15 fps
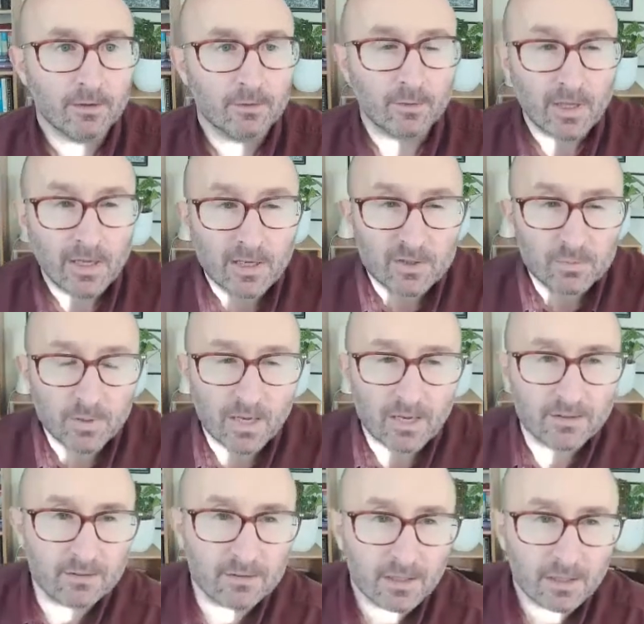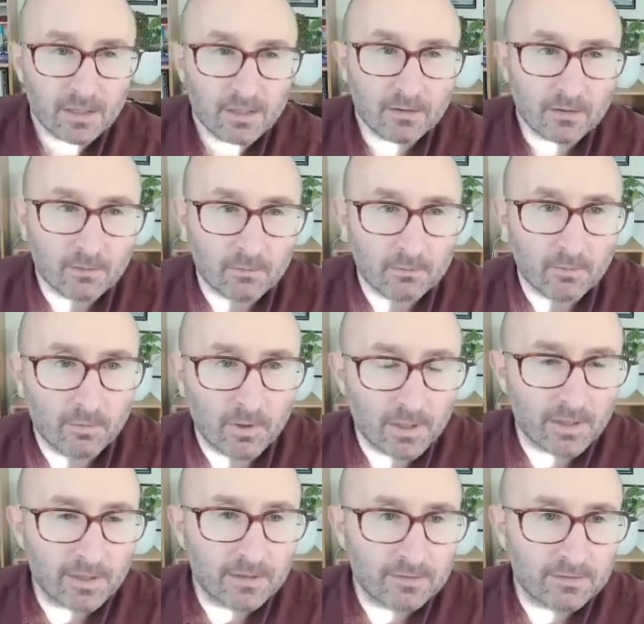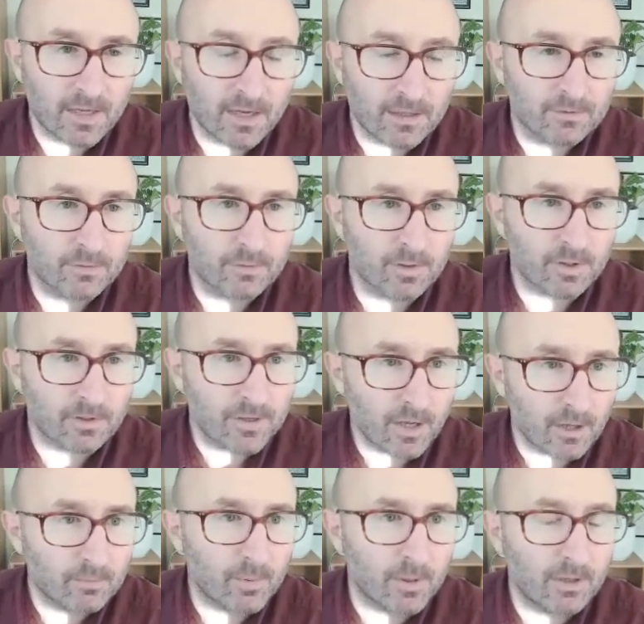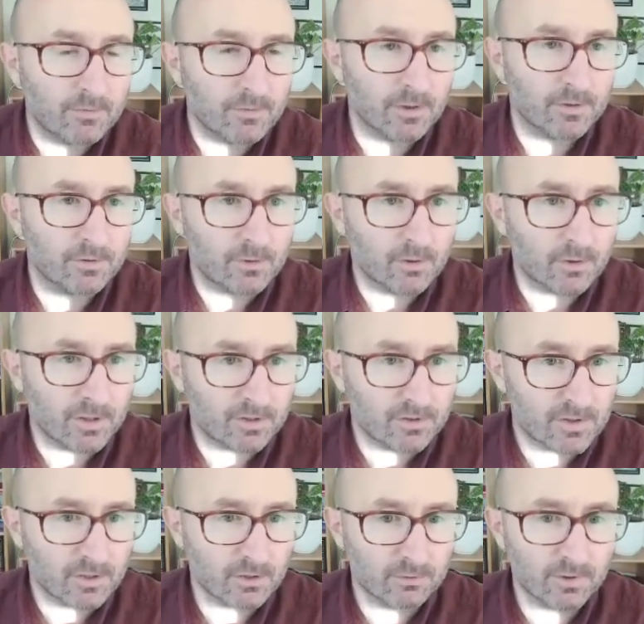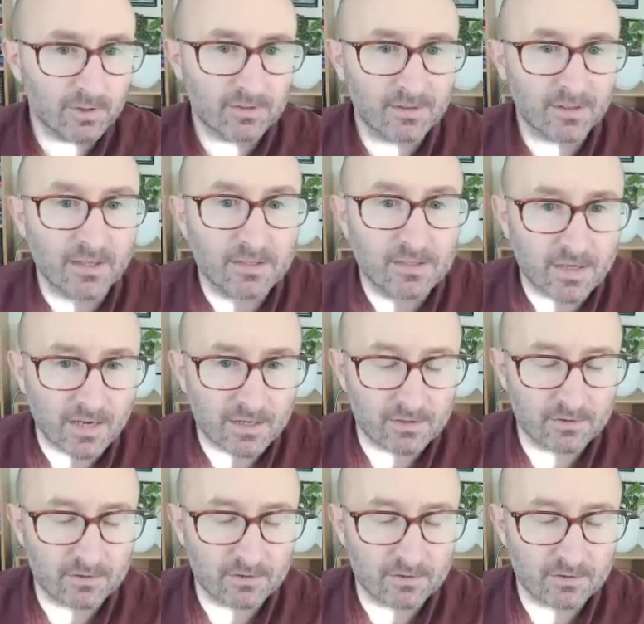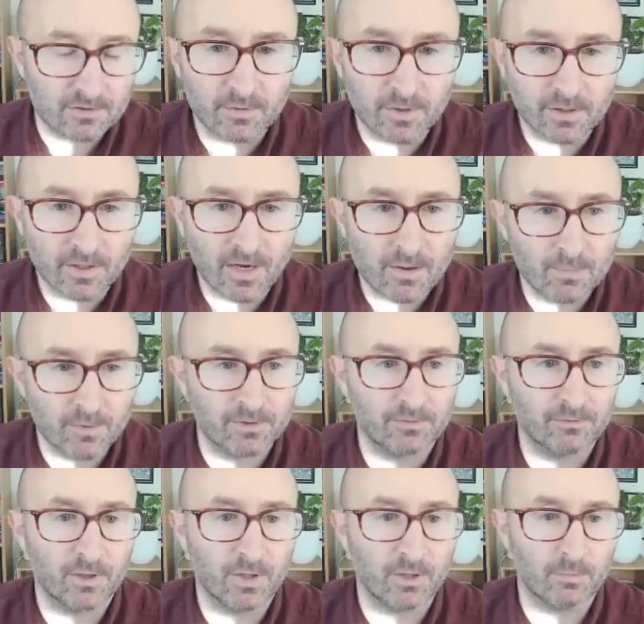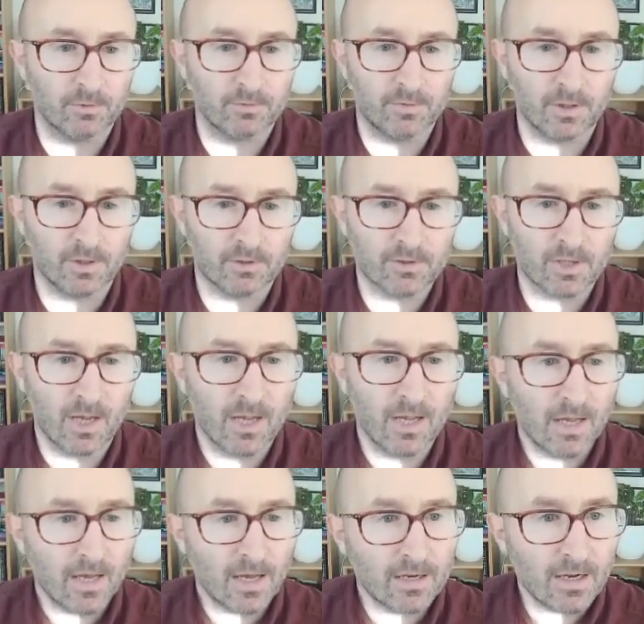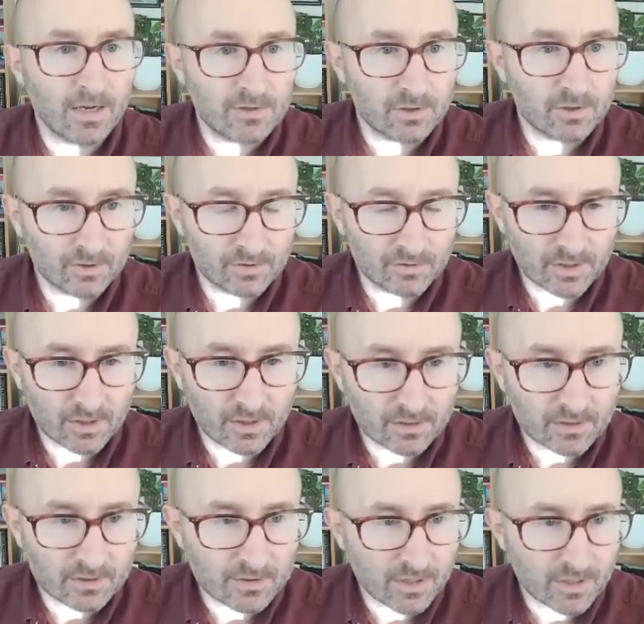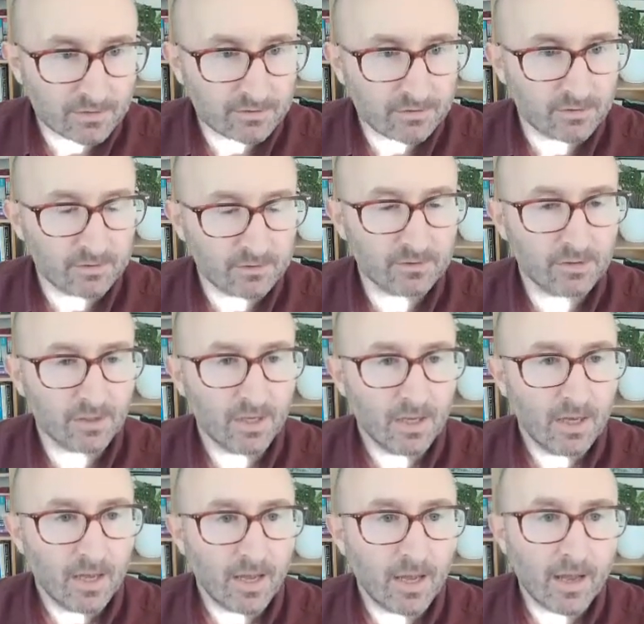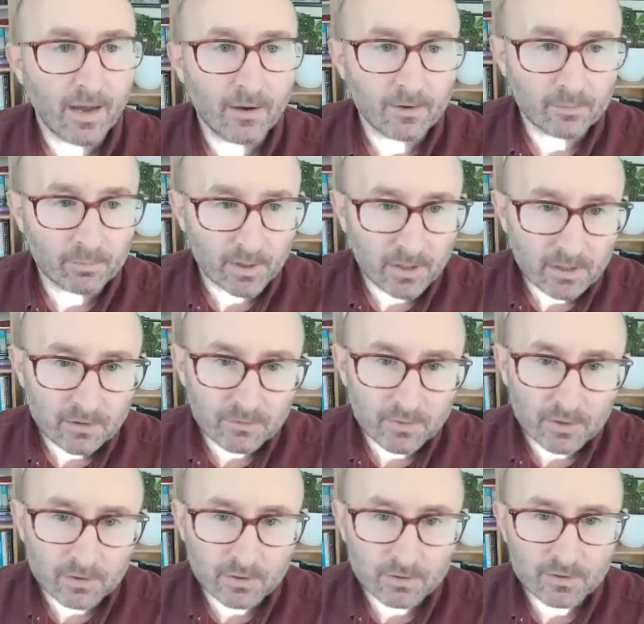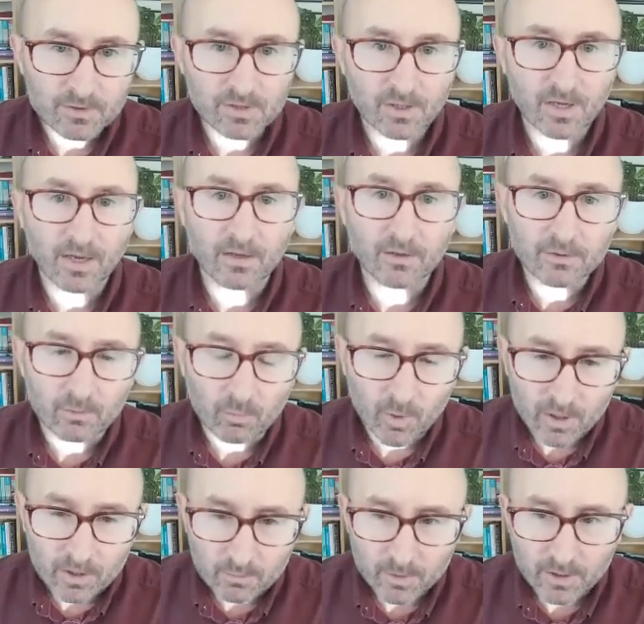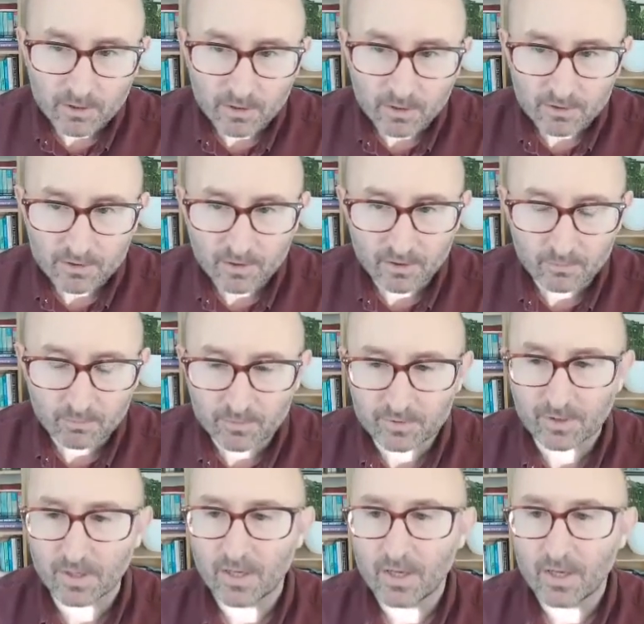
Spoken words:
So the HBSC really stands for this Health Behaviour in School-Aged Children. It's an international survey that happens every couple of years. And as you can see, it addresses health behaviours, health and wellbeing outcomes,